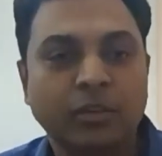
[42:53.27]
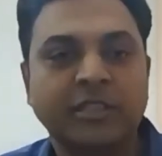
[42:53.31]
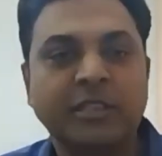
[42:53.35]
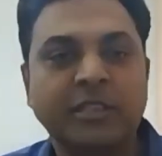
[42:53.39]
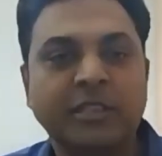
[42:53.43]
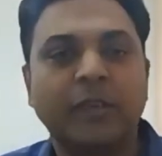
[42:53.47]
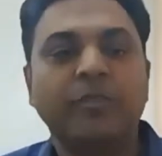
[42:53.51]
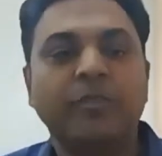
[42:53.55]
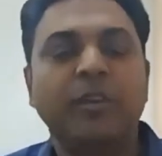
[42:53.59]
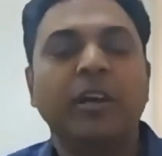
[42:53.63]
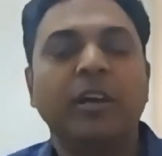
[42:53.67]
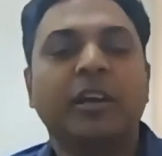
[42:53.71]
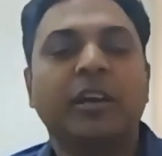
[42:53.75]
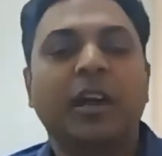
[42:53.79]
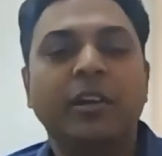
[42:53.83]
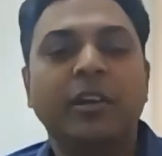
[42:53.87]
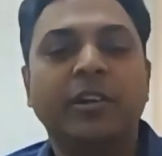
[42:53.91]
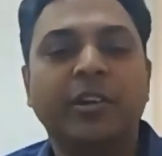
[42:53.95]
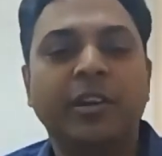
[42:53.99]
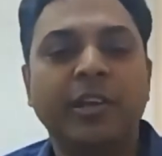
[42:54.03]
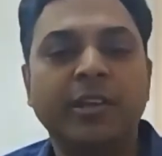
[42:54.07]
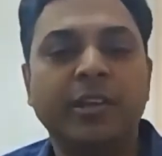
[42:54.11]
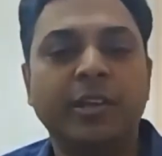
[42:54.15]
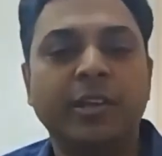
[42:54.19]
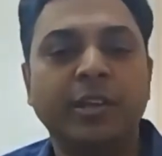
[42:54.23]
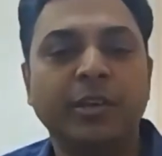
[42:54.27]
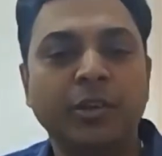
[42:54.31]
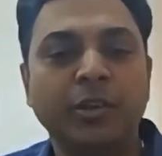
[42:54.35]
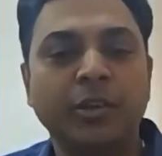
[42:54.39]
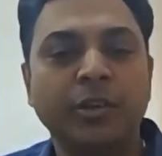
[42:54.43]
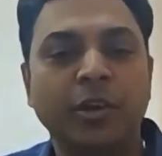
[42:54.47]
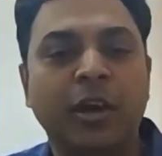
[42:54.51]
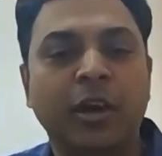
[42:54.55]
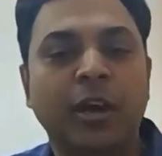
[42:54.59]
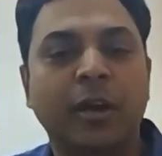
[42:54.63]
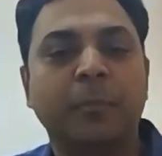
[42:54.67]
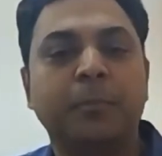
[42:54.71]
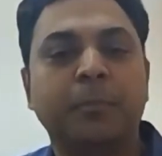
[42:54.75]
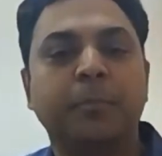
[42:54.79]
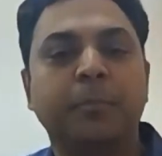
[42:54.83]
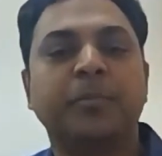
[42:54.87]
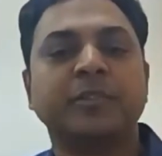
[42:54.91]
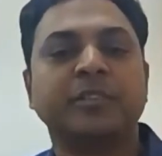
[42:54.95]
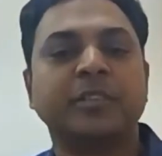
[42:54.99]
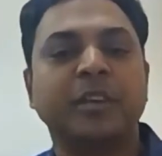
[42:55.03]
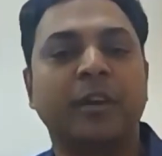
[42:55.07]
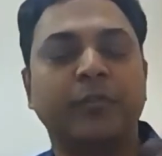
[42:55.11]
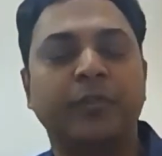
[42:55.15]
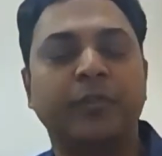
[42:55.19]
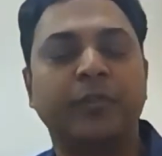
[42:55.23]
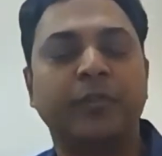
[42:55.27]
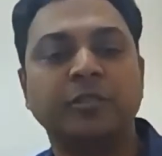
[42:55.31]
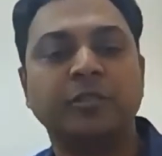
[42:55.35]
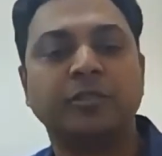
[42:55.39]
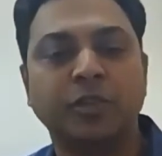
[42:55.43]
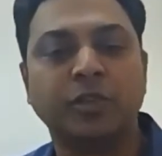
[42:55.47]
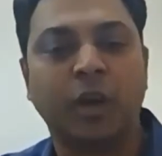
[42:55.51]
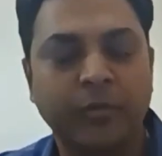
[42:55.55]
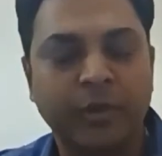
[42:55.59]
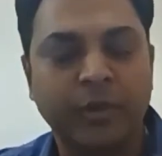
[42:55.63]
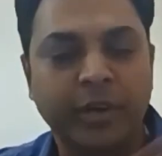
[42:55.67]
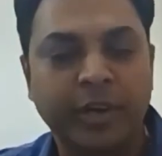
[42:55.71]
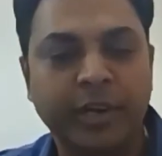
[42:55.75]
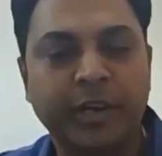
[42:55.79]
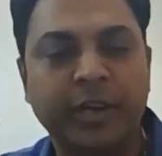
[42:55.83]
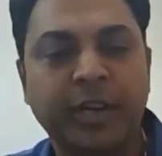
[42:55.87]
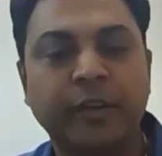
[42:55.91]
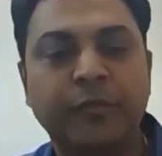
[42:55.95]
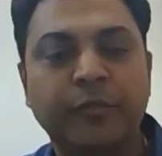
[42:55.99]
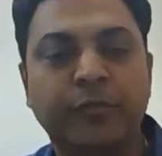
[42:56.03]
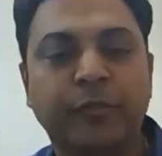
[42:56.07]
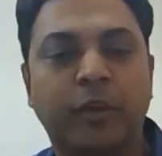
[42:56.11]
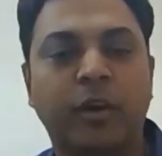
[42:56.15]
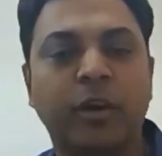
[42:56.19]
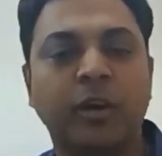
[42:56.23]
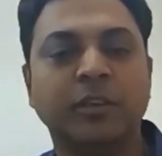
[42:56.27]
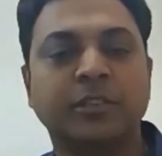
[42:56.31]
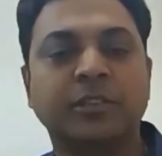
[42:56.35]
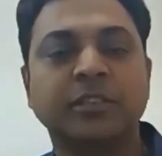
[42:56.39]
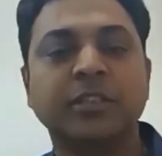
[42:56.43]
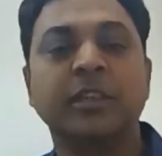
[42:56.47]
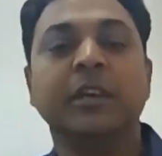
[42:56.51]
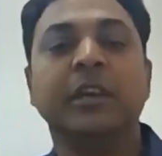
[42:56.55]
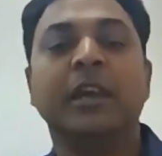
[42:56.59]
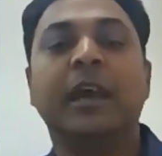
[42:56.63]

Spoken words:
several countries in Europe suffering sovereign defaults,